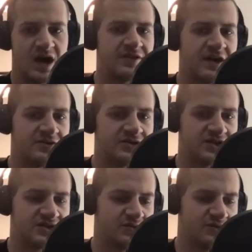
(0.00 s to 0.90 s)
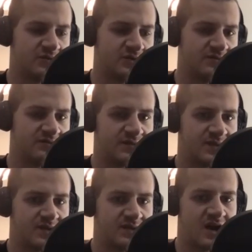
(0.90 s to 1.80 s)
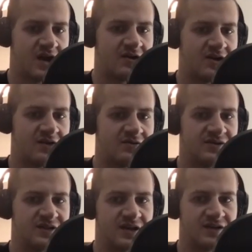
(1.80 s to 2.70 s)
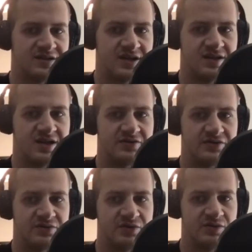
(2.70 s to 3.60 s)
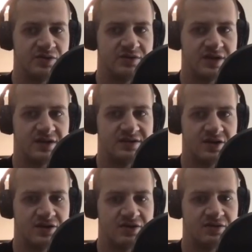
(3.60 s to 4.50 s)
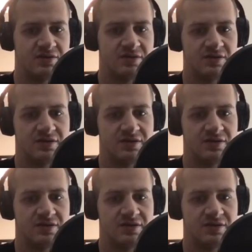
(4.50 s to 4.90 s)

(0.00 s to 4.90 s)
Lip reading: I heard that was just a rumor. I heard Henry said that was a rumor. That is not true.